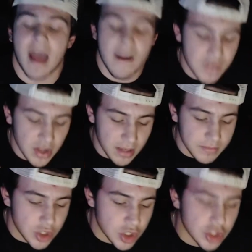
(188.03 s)
I, I feel
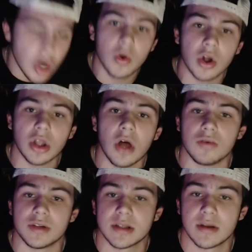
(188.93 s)
like I'm just so
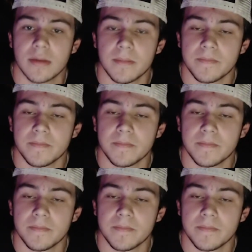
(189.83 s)
close.